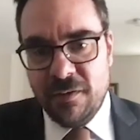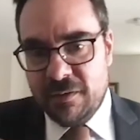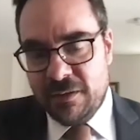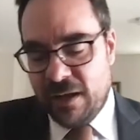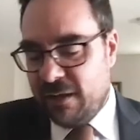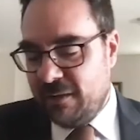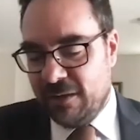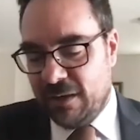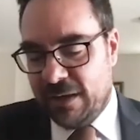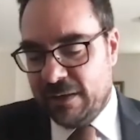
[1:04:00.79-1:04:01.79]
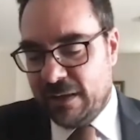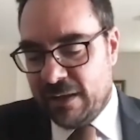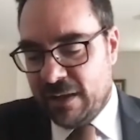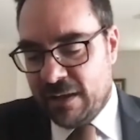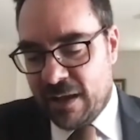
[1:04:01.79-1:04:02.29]

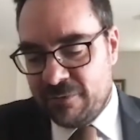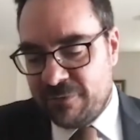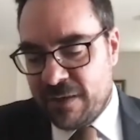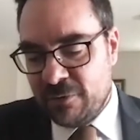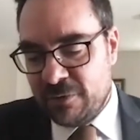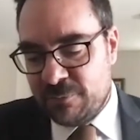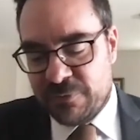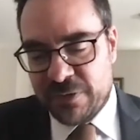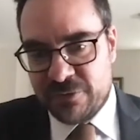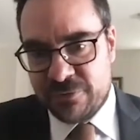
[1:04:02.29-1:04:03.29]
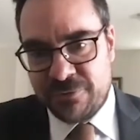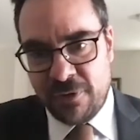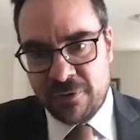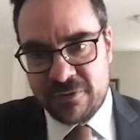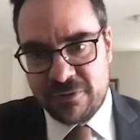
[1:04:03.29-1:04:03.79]
I found Professor
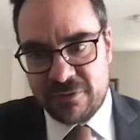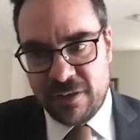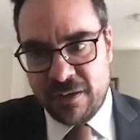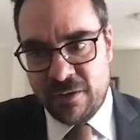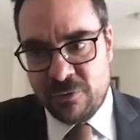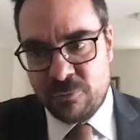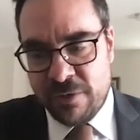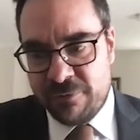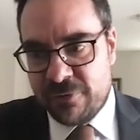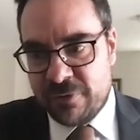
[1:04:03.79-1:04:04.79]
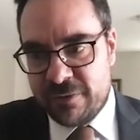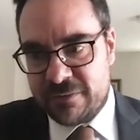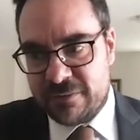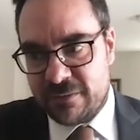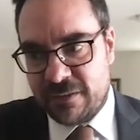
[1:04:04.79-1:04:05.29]
Falk's
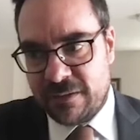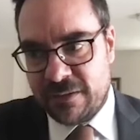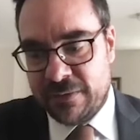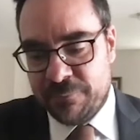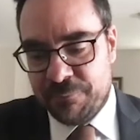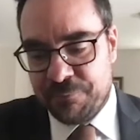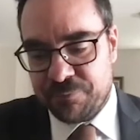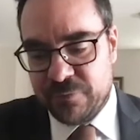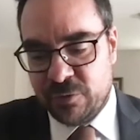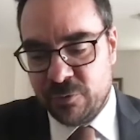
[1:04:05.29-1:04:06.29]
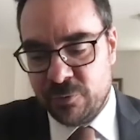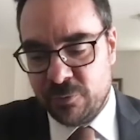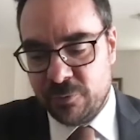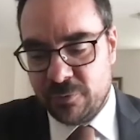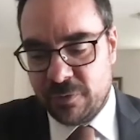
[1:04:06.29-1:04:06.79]
reference
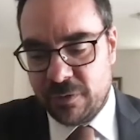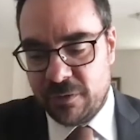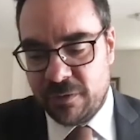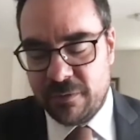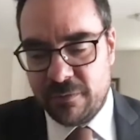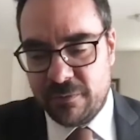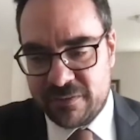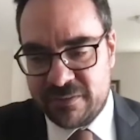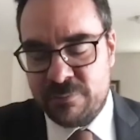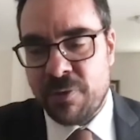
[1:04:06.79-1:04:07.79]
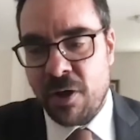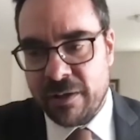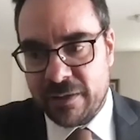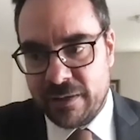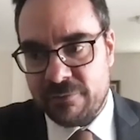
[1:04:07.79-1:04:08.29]
to the
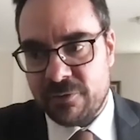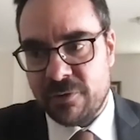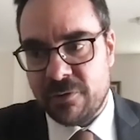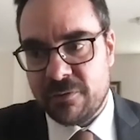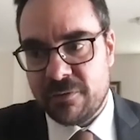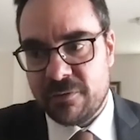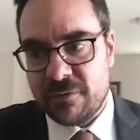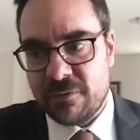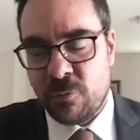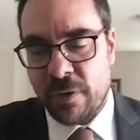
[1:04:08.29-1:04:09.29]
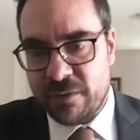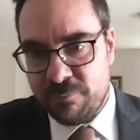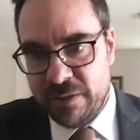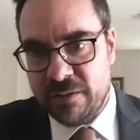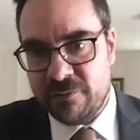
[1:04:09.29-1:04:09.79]
symbolic level quite
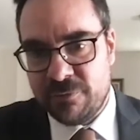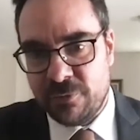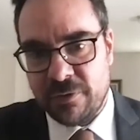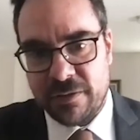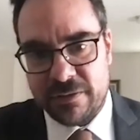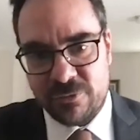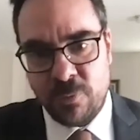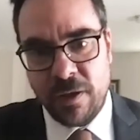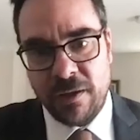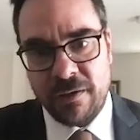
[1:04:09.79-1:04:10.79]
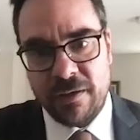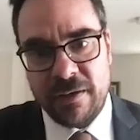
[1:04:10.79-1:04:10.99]
meaningful as well.